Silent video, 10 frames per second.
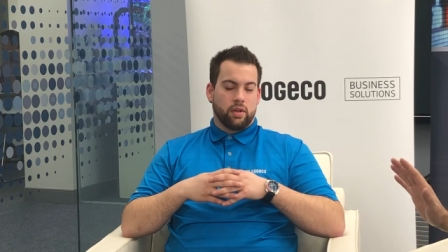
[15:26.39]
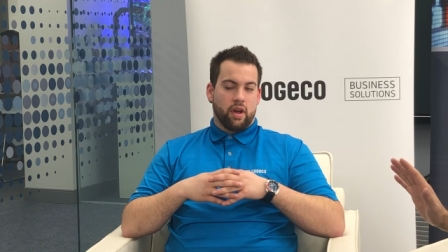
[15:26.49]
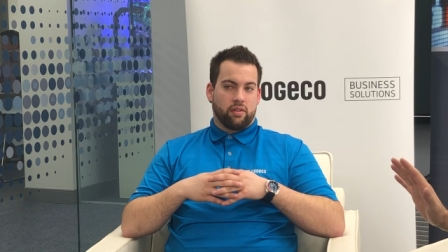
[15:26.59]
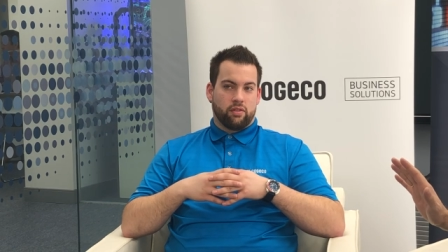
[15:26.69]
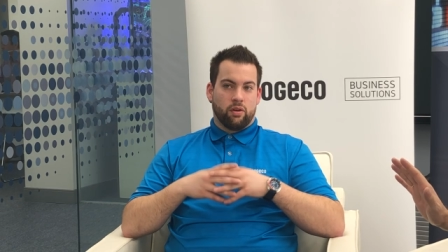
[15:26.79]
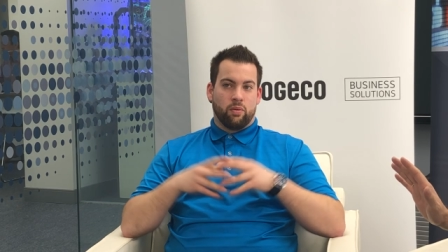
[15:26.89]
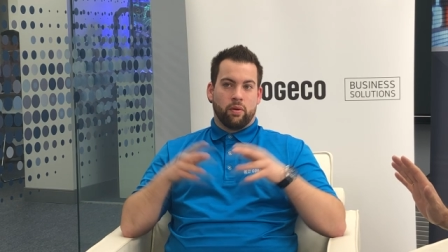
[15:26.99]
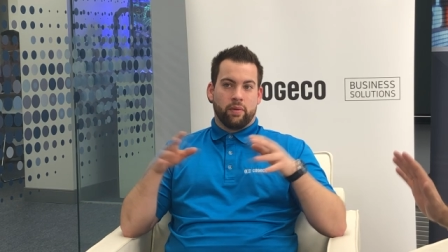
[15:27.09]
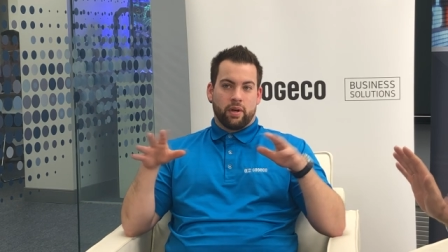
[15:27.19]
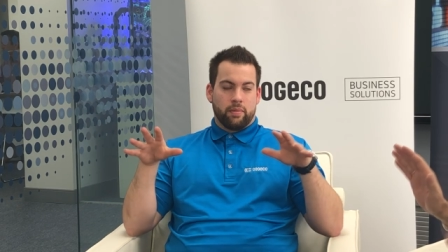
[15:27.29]
Yes. So
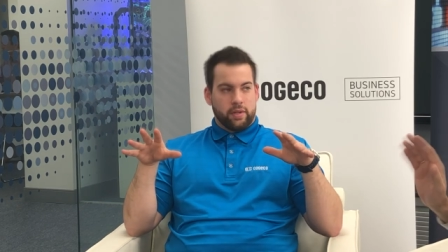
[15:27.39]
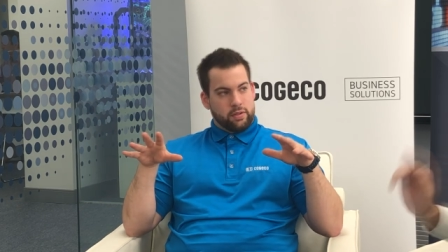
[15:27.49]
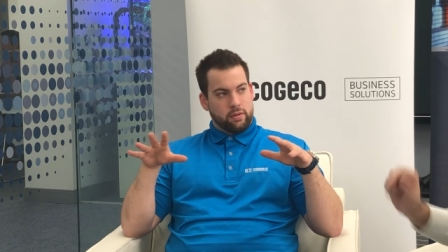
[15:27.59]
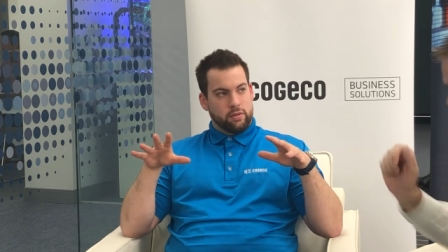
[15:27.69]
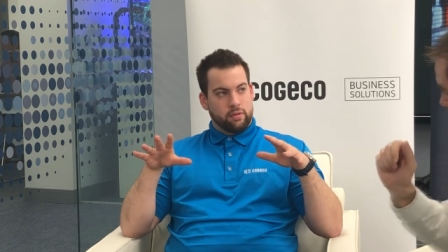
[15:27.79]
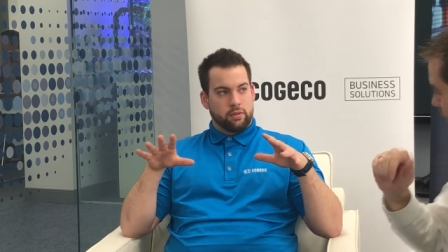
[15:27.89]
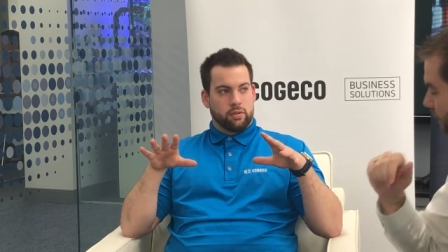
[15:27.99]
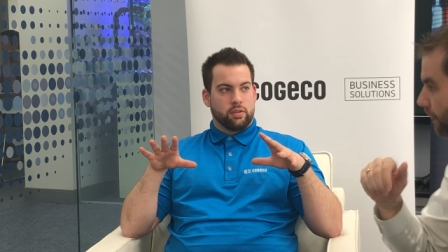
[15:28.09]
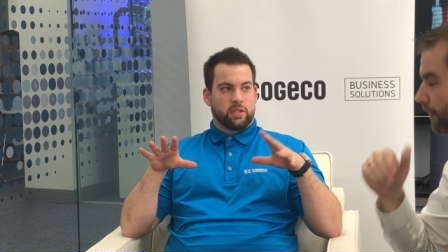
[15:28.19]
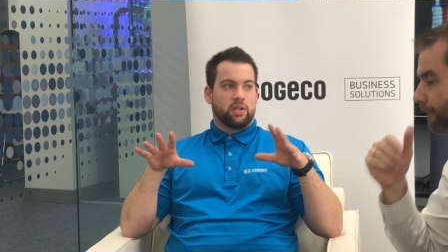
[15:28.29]
when we come to these two
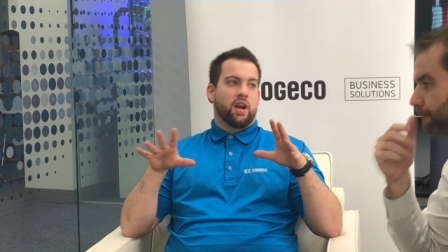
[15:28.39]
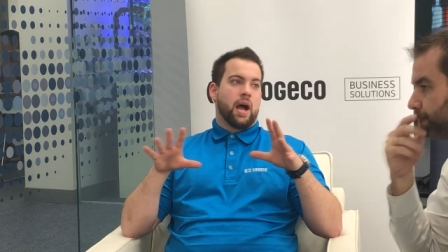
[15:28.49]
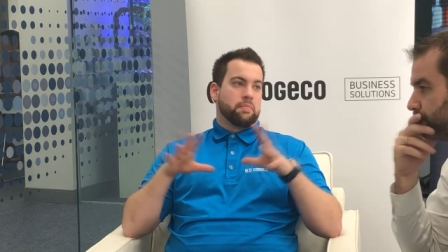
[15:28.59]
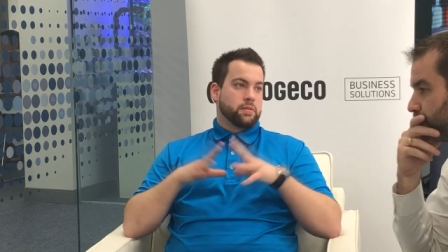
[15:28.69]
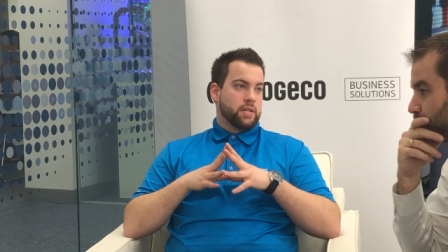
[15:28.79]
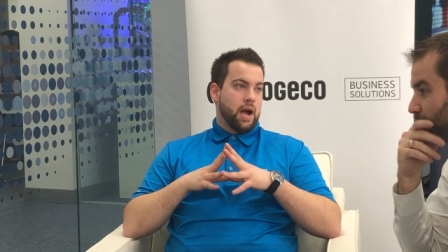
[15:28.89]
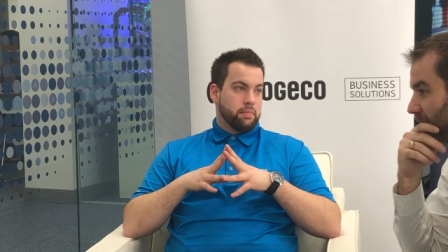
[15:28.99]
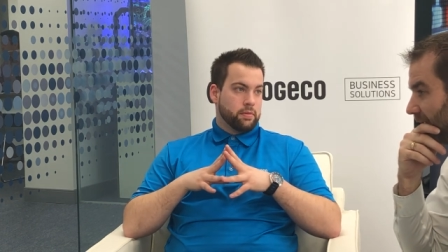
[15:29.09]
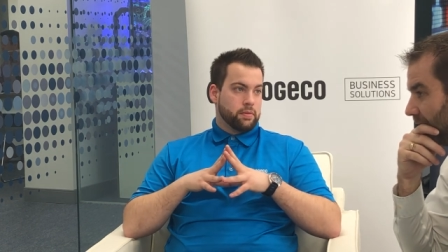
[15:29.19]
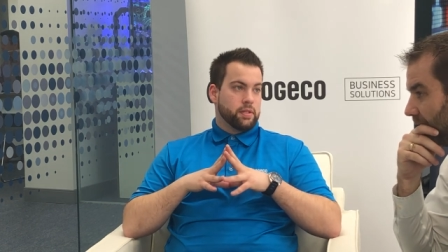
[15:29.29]
solutions, it's not apples to
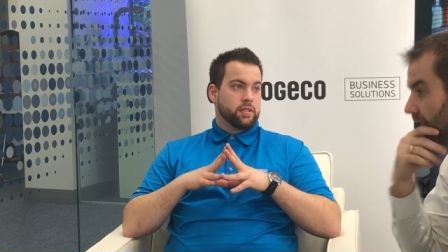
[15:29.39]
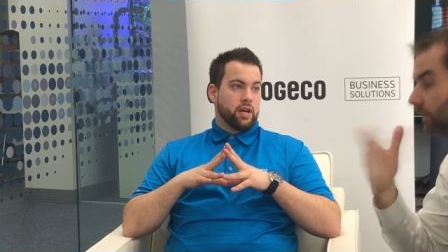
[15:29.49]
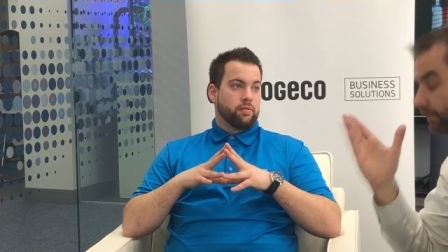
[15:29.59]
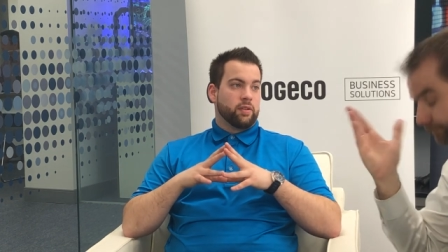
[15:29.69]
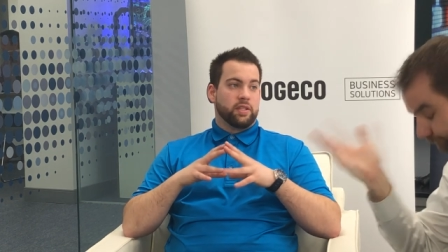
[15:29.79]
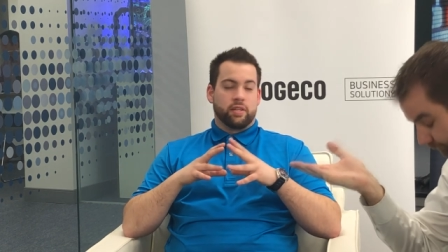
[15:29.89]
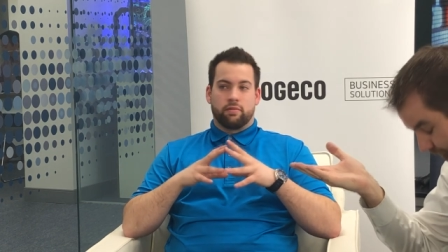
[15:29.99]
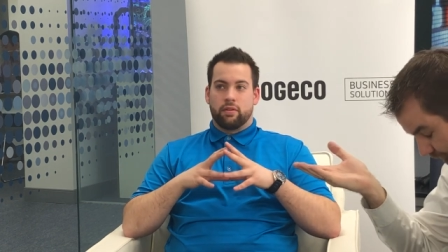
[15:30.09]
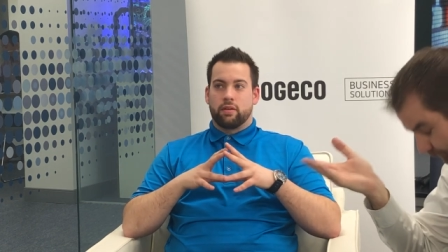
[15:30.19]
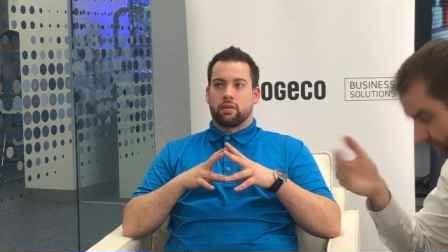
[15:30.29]
apples. It's definitely
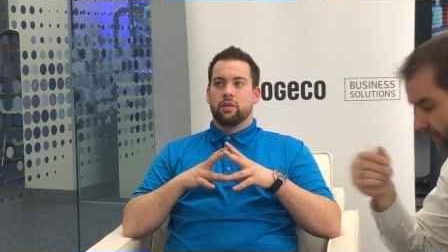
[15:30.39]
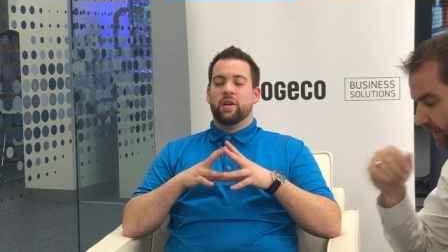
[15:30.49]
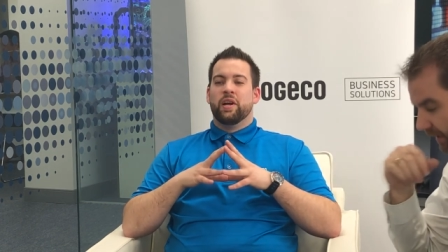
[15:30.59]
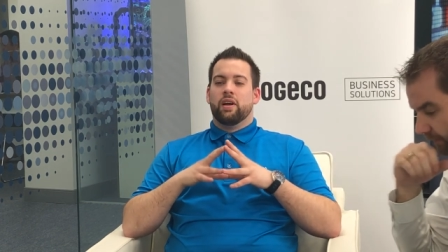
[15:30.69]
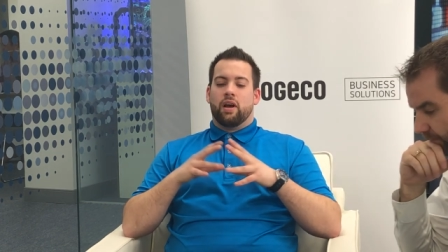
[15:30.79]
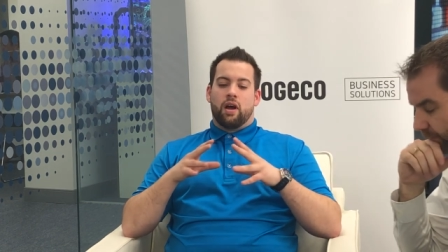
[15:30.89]
different. Okay.